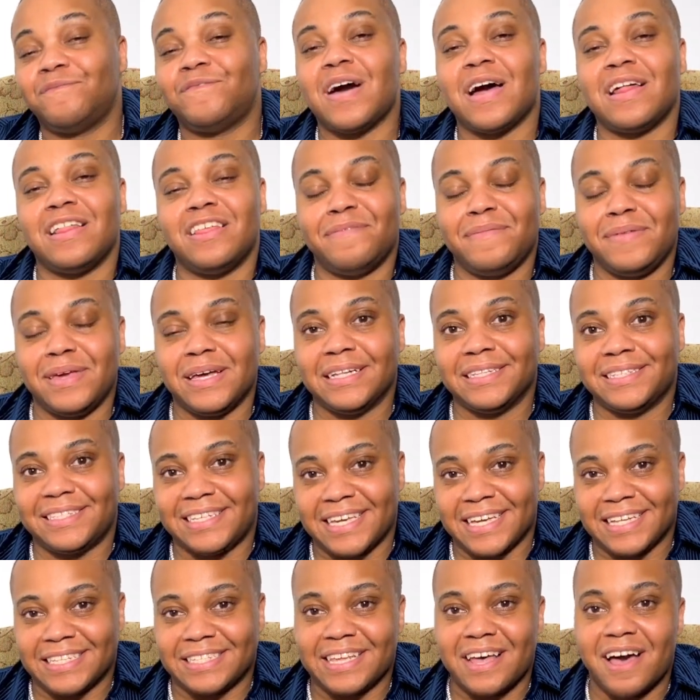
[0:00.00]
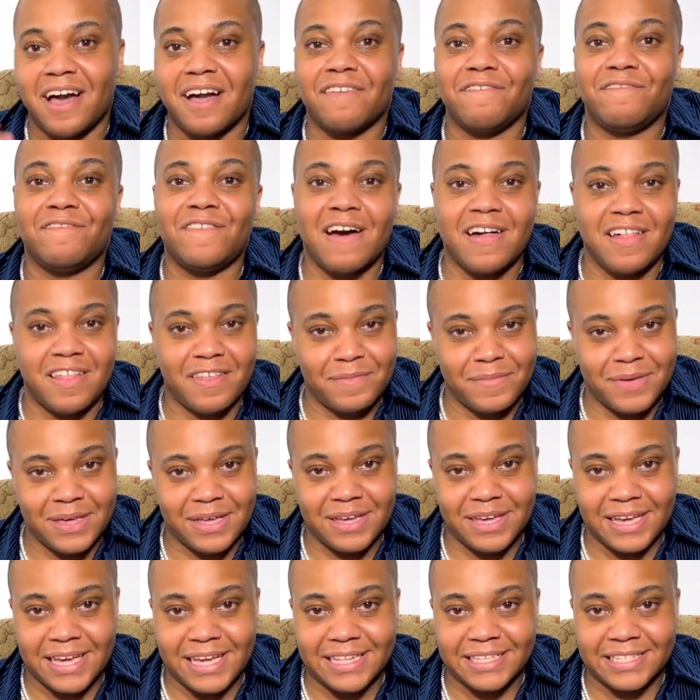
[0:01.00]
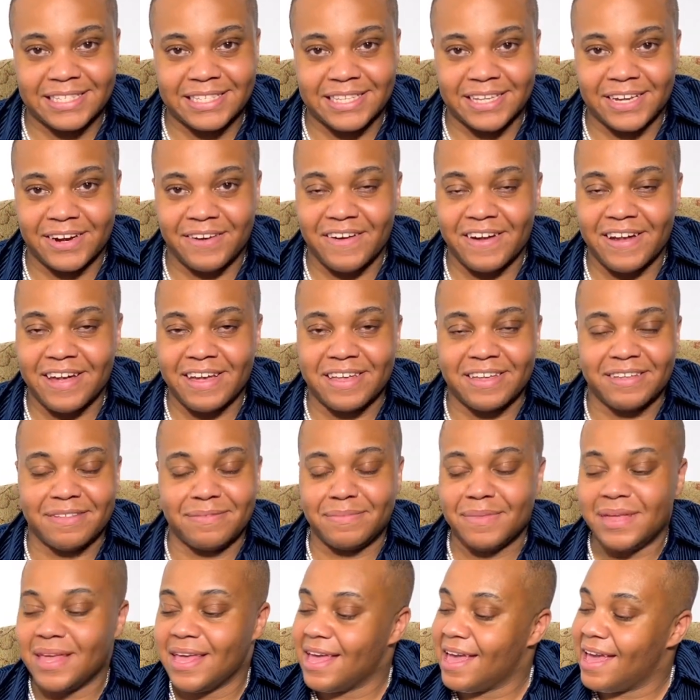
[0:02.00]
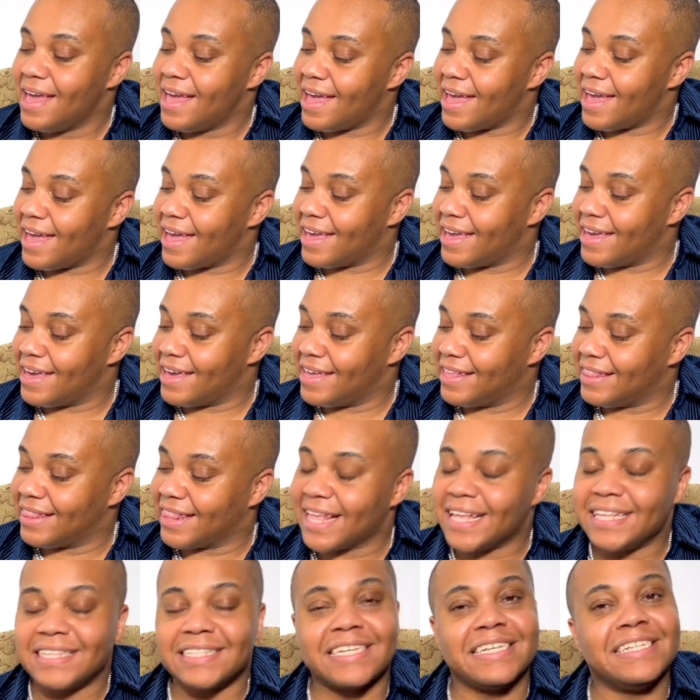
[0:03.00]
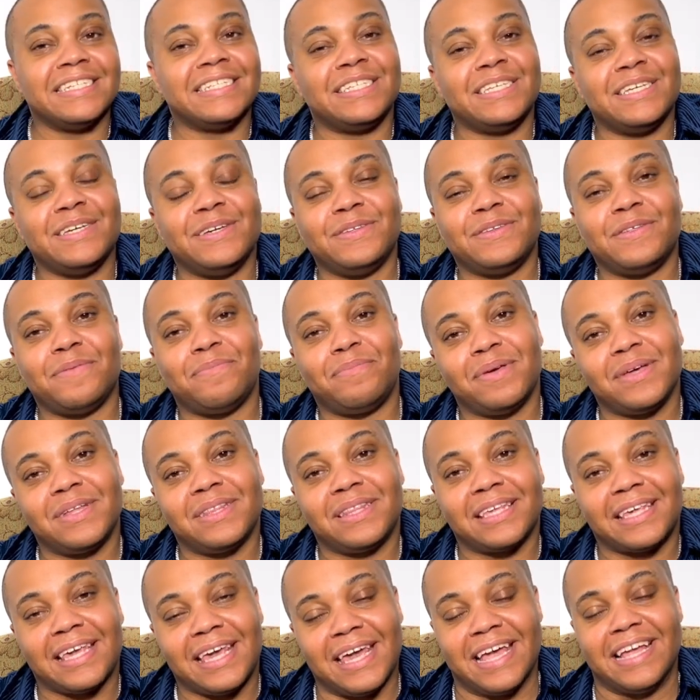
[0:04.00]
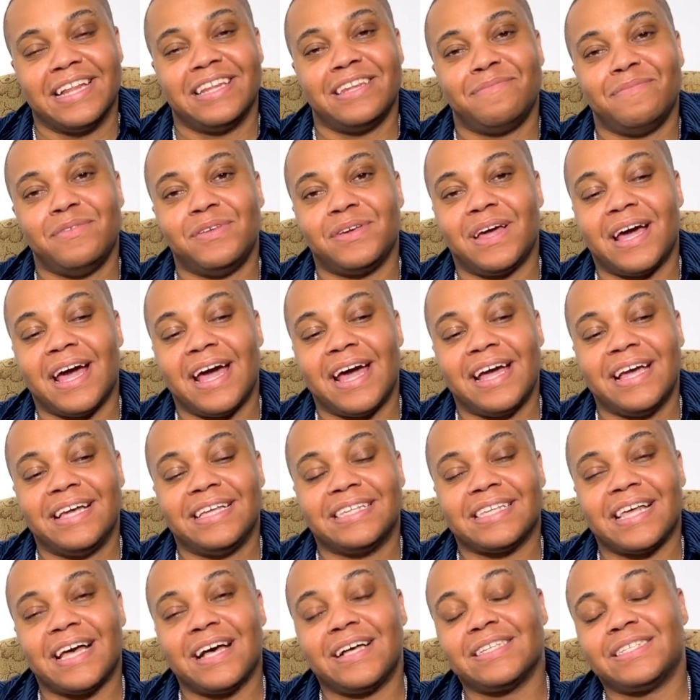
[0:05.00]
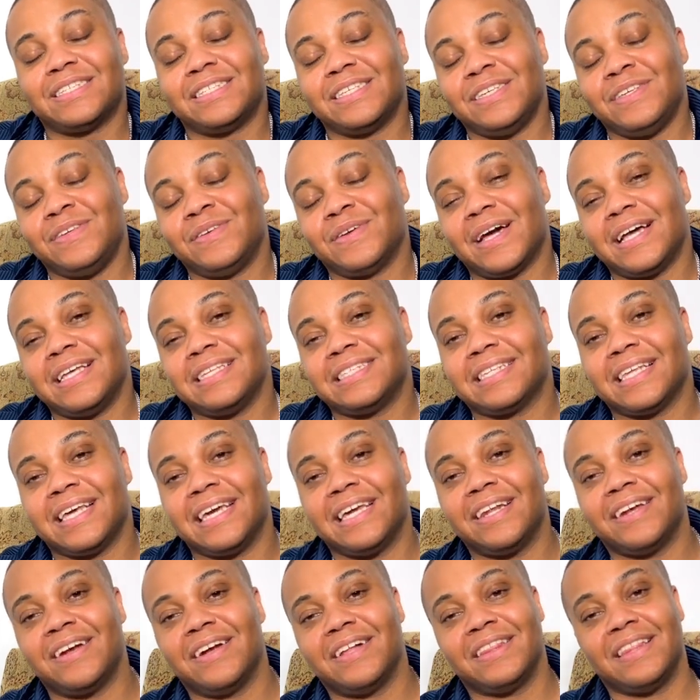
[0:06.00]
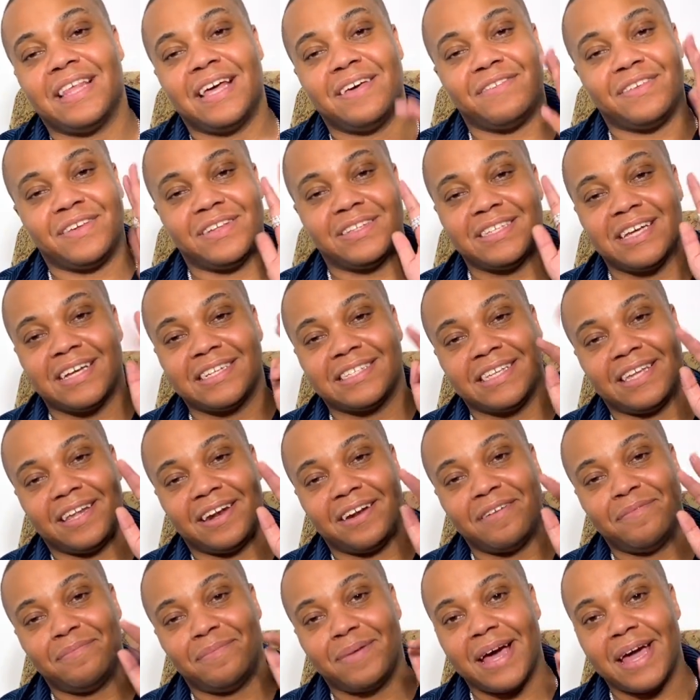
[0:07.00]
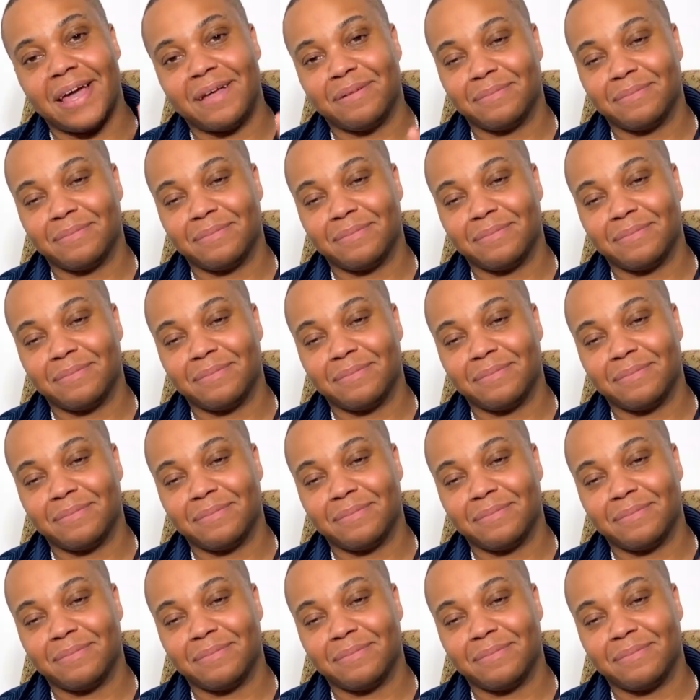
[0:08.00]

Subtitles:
Follow me on TikTok. Follow me on Instagram. And let's continue to build the kingdom, you guys. I'll see you guys later. Love you. Talk later. Bye.